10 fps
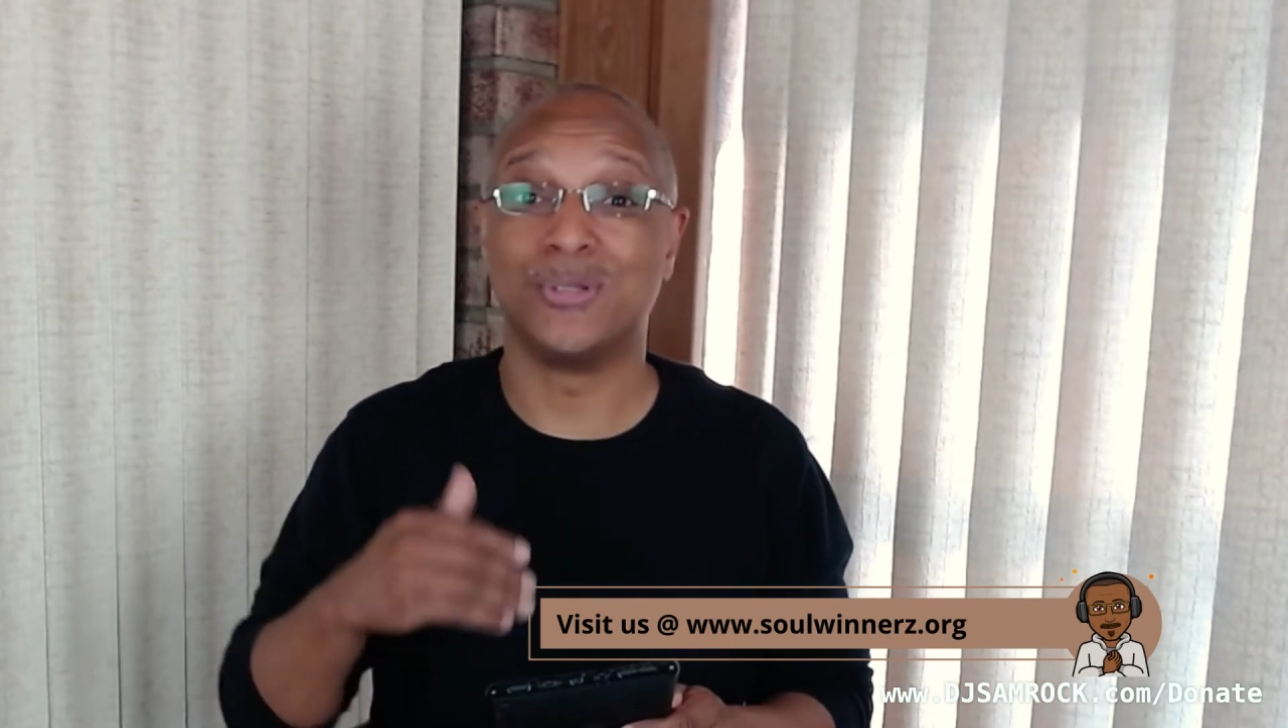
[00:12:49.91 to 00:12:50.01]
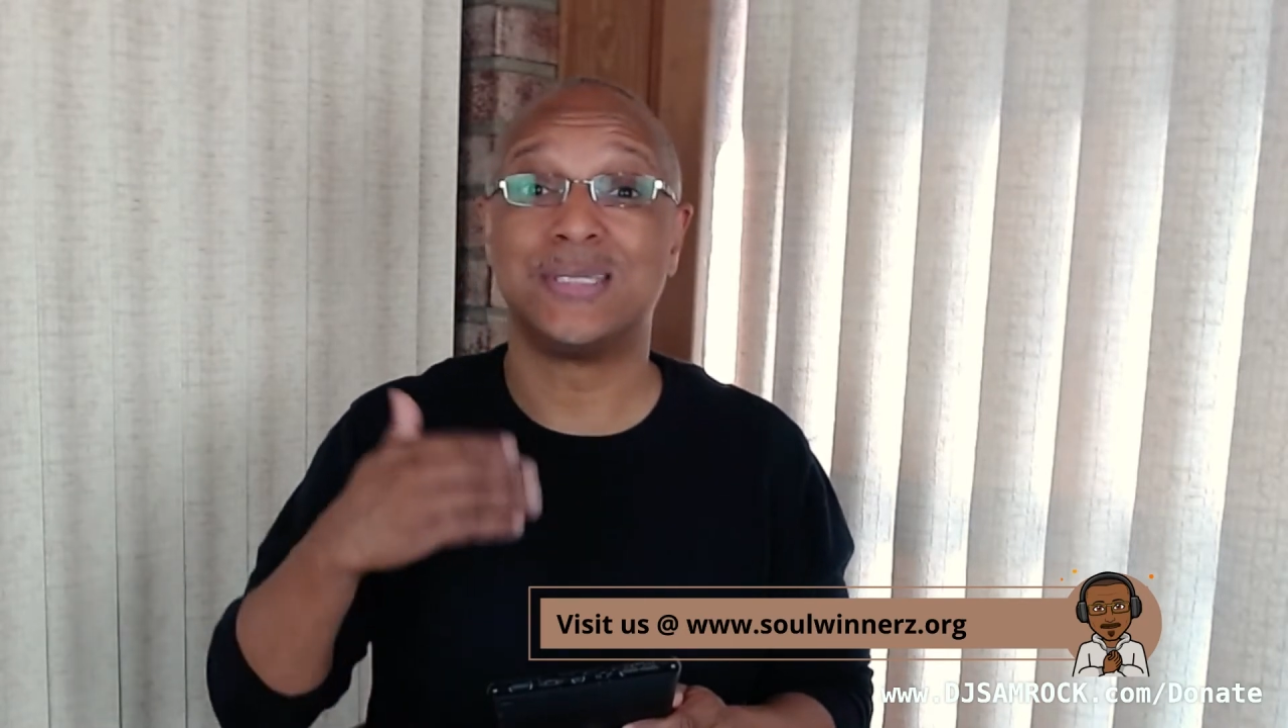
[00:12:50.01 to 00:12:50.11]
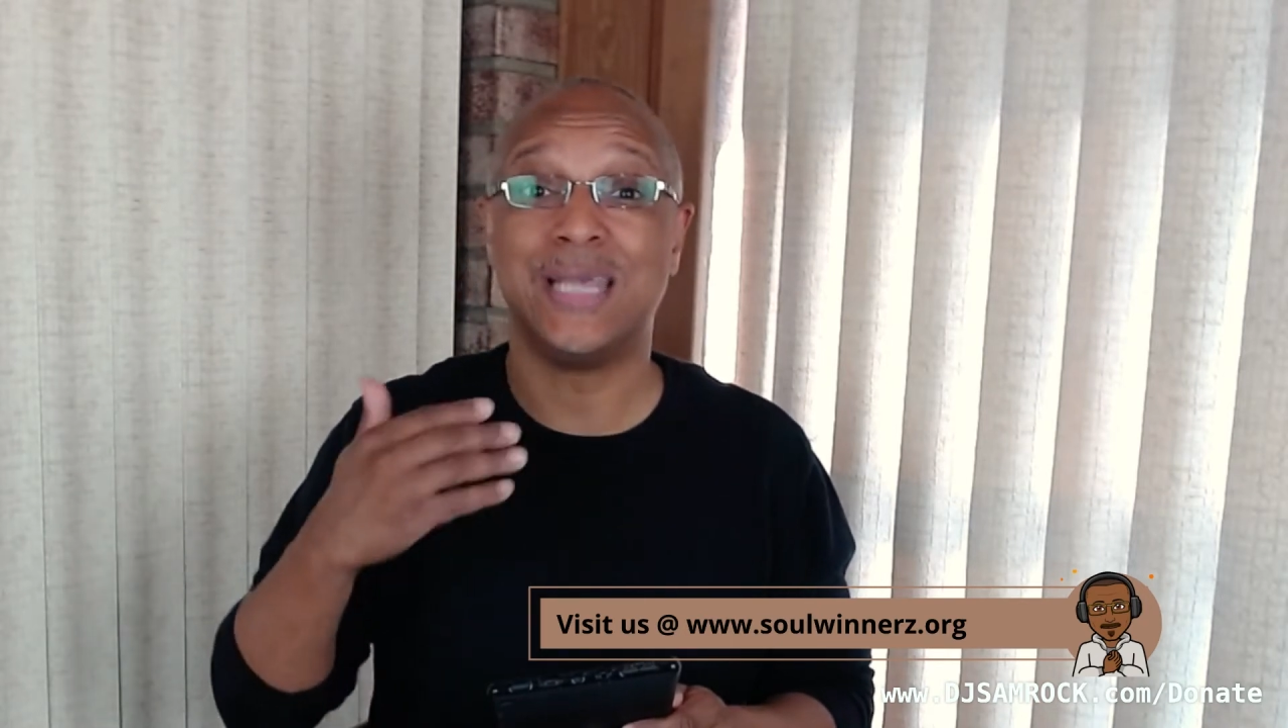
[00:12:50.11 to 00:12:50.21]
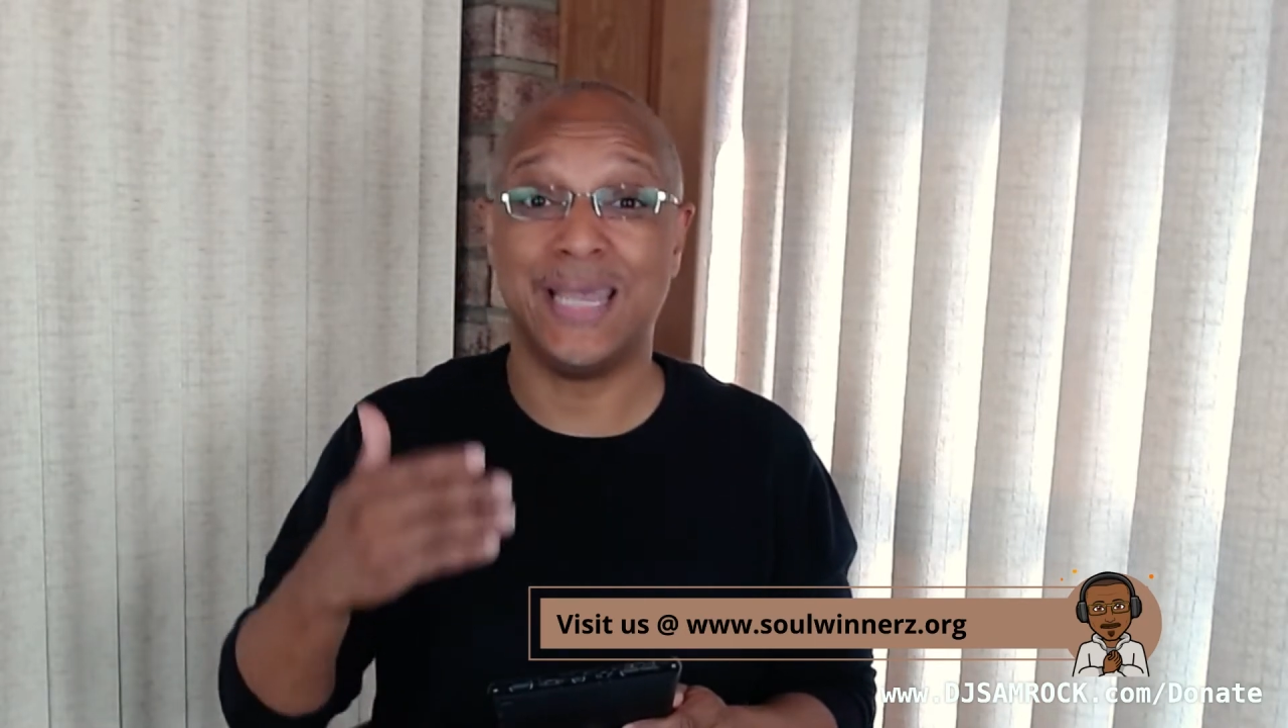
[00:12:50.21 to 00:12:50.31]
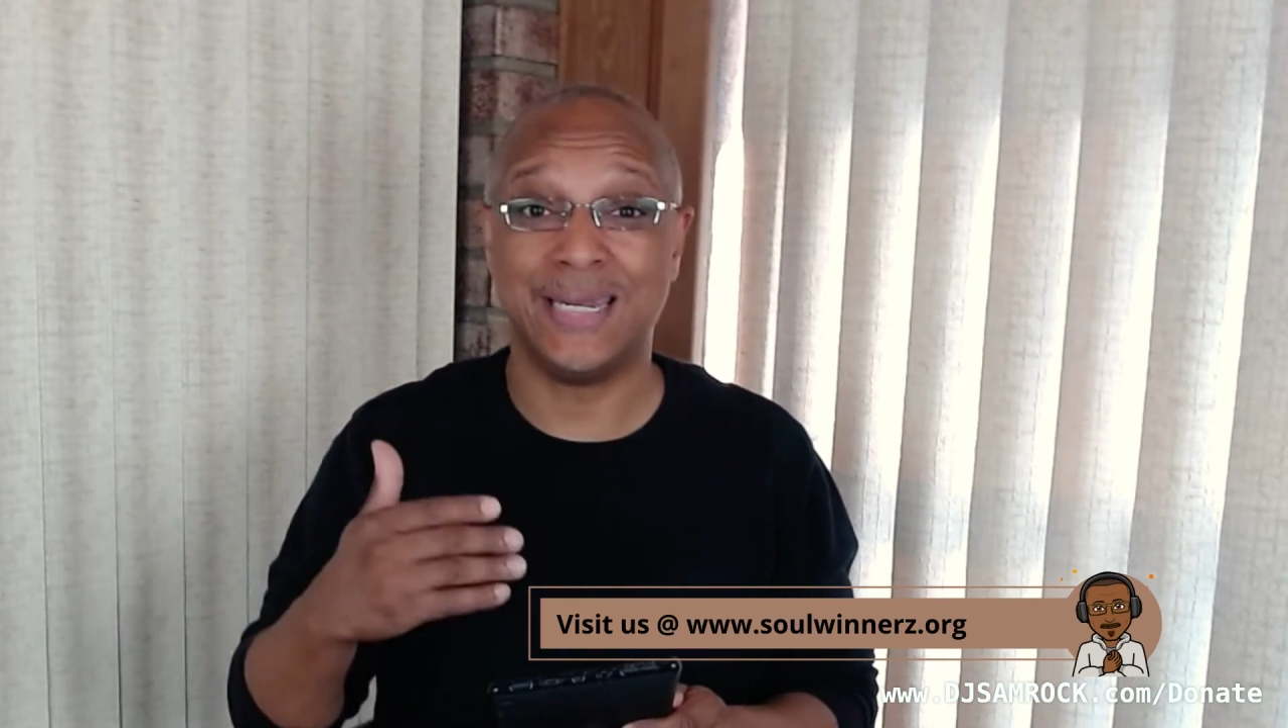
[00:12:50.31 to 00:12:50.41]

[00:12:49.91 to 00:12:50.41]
say,